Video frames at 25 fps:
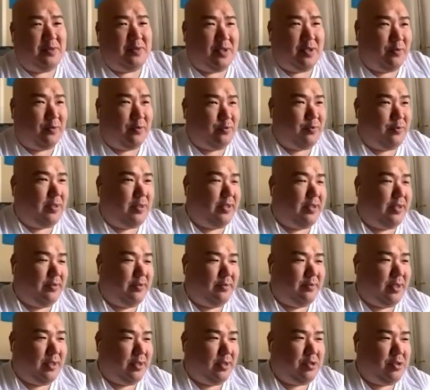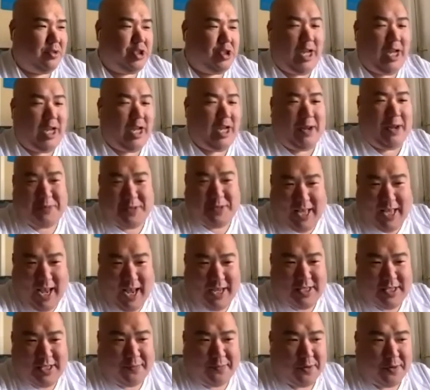the the, the shaped
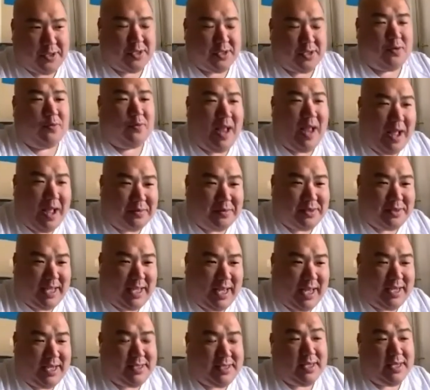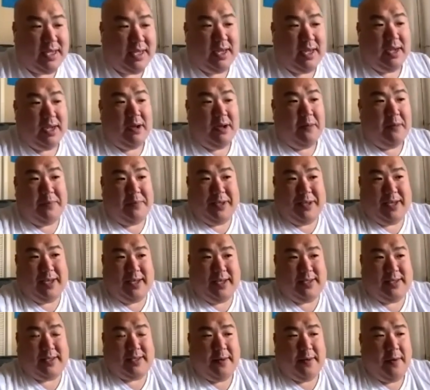case versus a round case
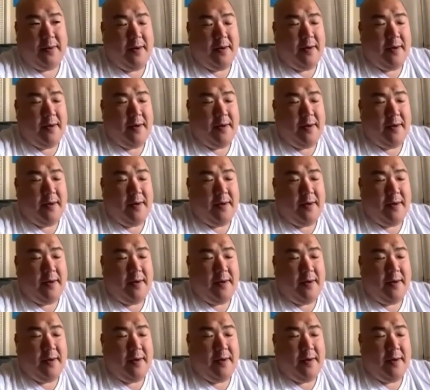because.